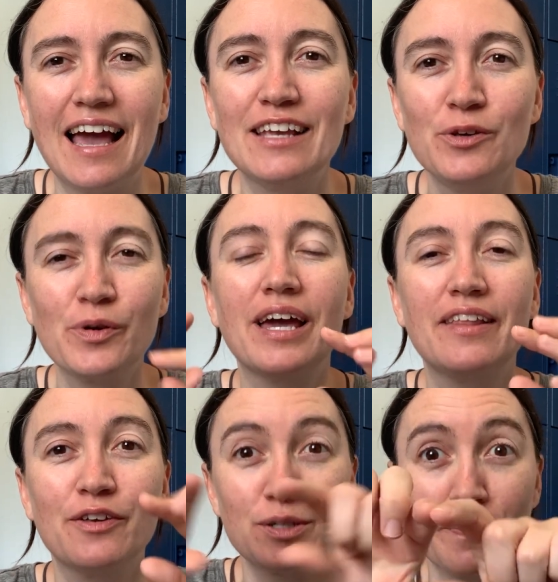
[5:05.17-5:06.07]

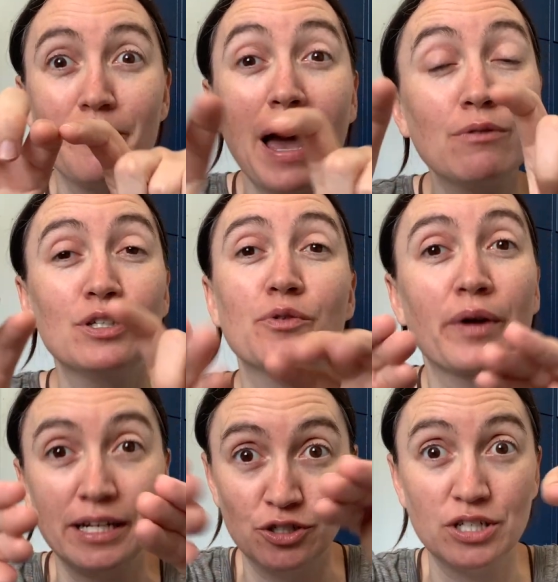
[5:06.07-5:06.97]
there's mountain
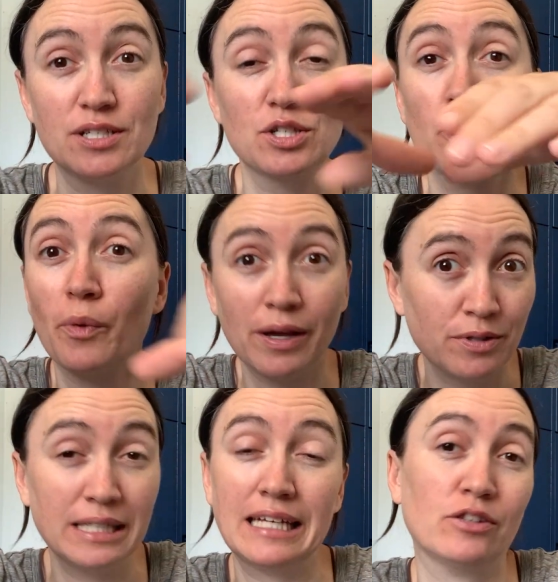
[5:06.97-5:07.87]
ranges
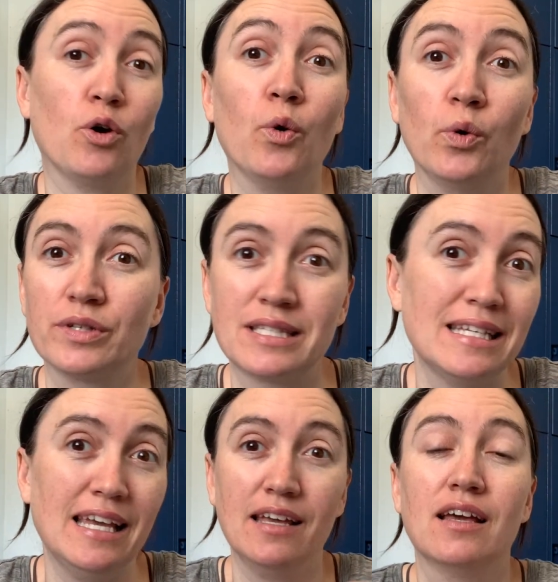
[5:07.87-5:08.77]
surrounding like the whole
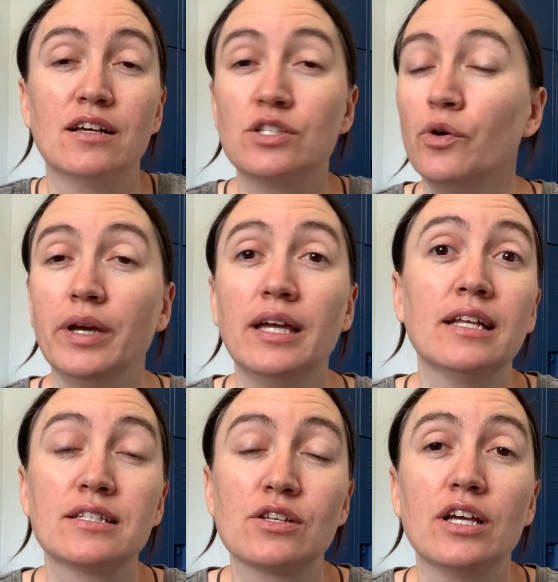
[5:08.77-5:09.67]
sea. So
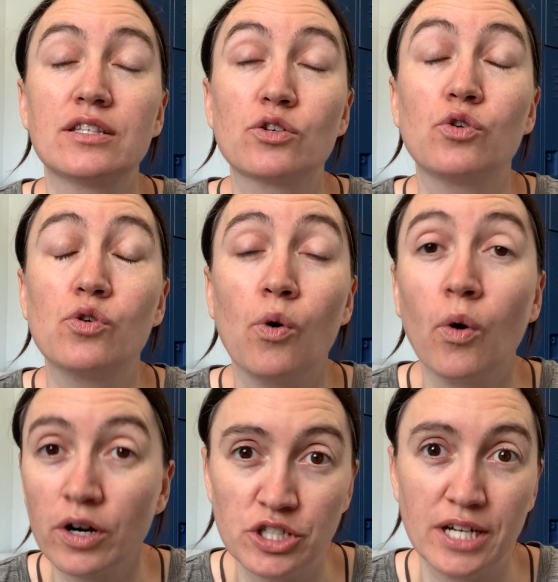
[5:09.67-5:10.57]
it's
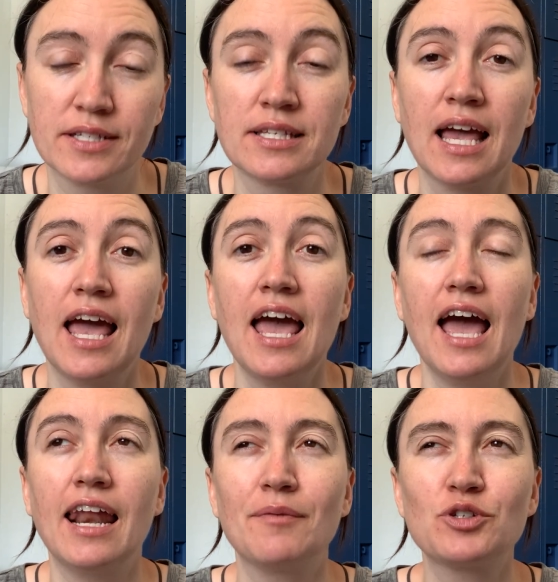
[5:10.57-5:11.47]
gorgeous.
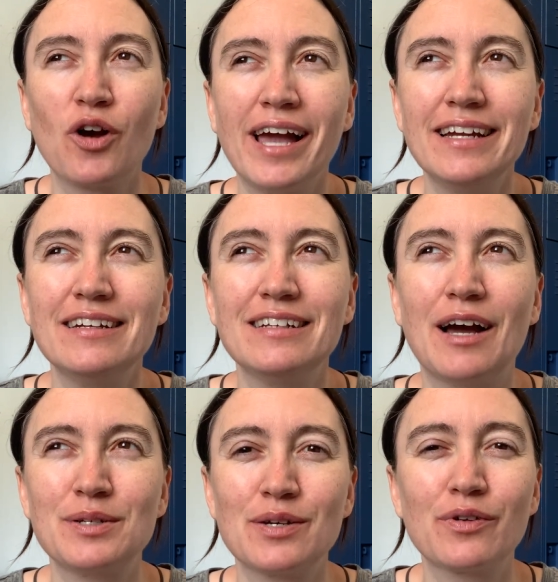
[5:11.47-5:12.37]
And I
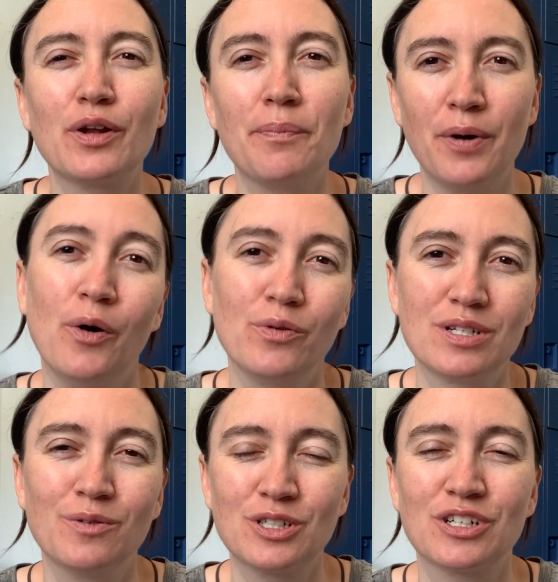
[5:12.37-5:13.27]
was out on a boat,
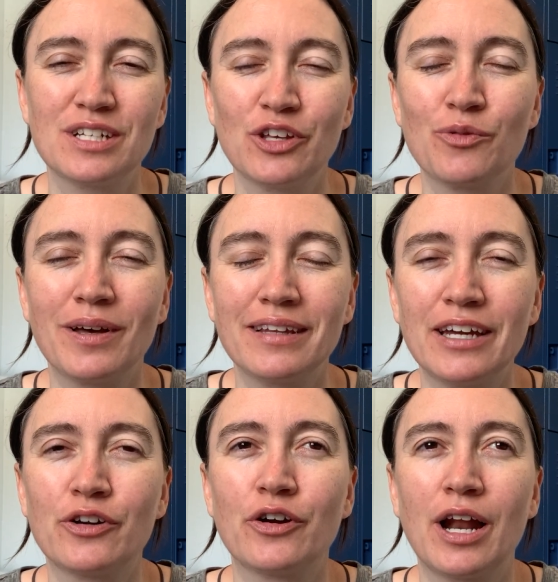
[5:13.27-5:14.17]
which I'll tell you about
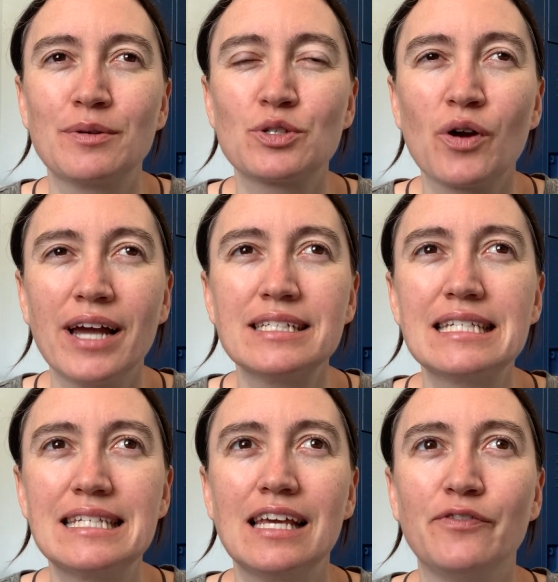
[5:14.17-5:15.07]
later, and I was trying to
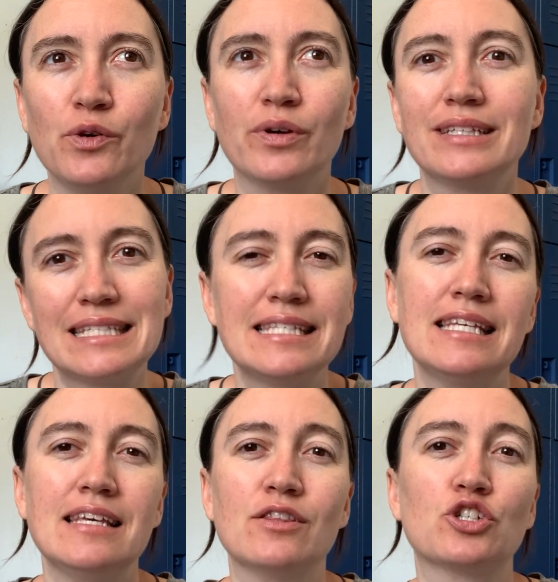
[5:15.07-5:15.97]
see if you can
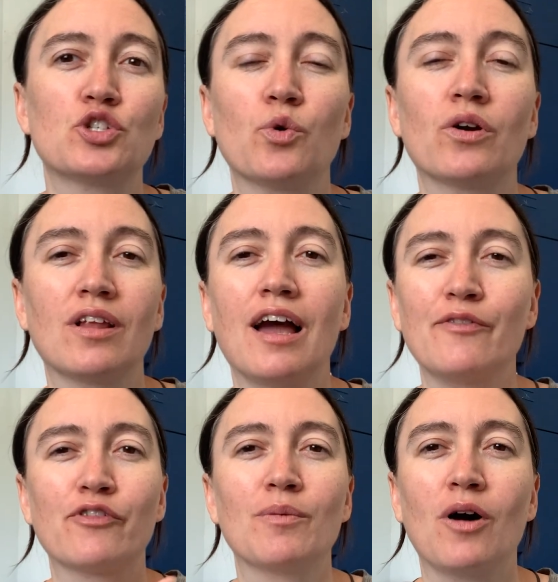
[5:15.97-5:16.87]
see the shoreline
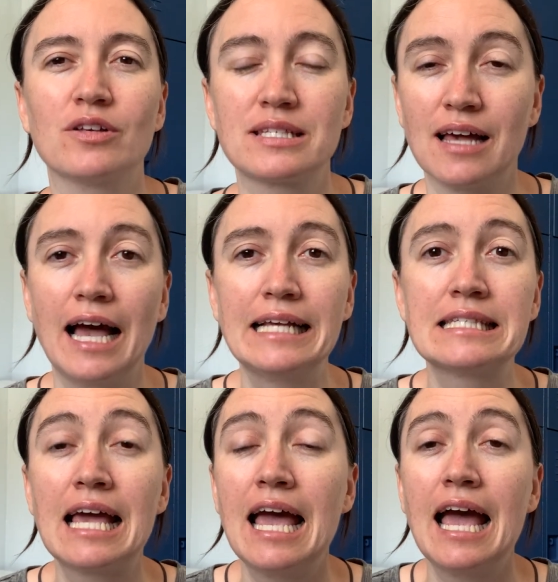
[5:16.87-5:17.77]
from all
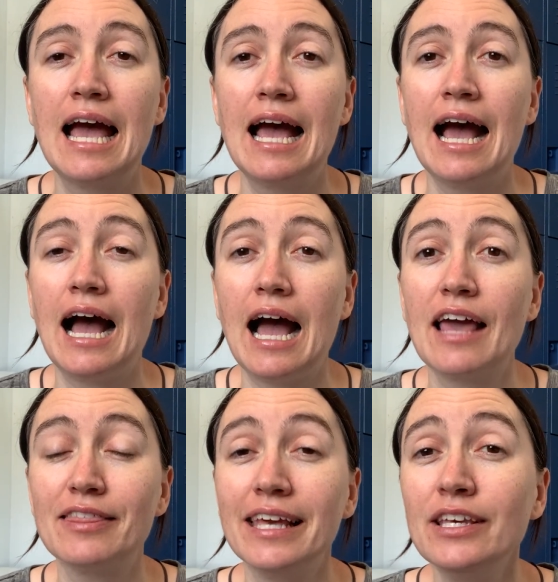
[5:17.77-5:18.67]
sides.
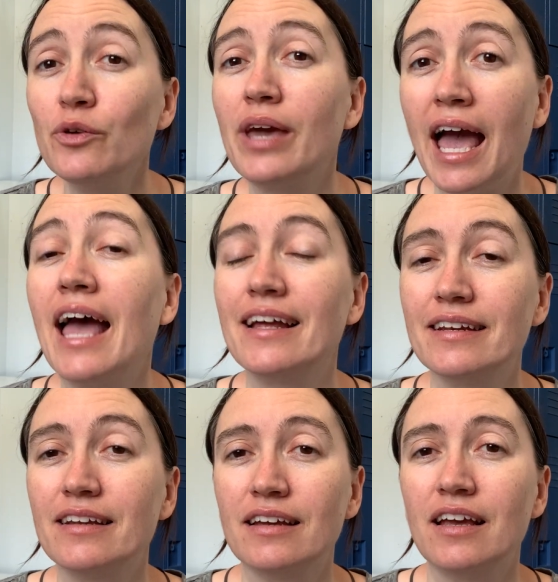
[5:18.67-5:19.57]
I think you can.